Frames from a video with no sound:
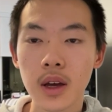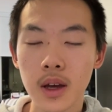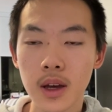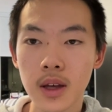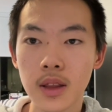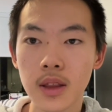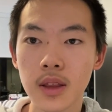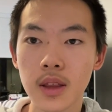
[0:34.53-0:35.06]

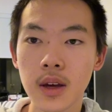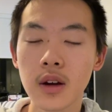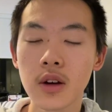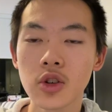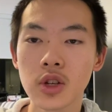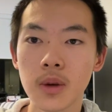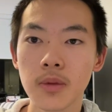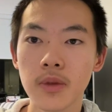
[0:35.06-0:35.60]
and they are
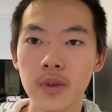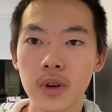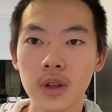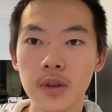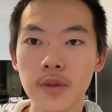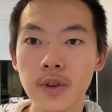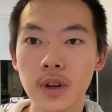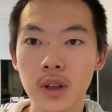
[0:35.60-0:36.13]
shaped very
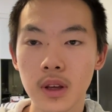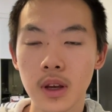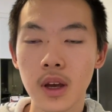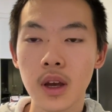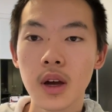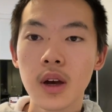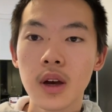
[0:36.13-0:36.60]
differently.